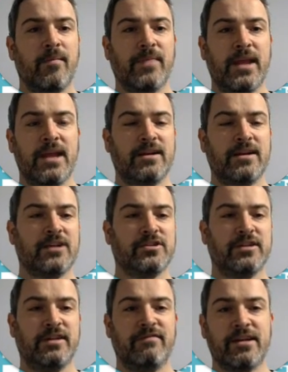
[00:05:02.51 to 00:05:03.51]

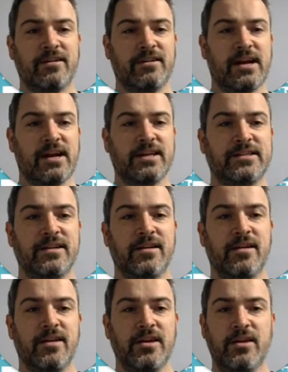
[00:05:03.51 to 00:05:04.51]
internationally recognised,
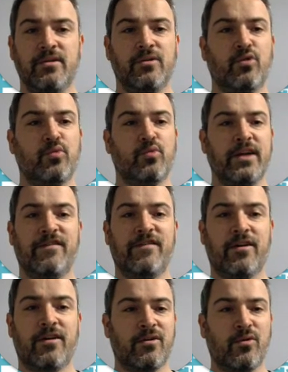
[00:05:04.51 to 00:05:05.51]
you can go quite
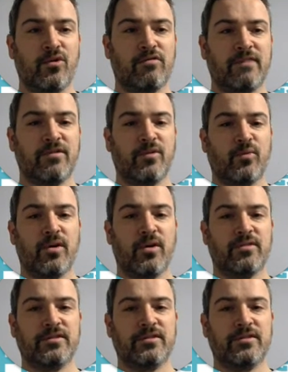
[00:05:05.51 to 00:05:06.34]
far all around the world.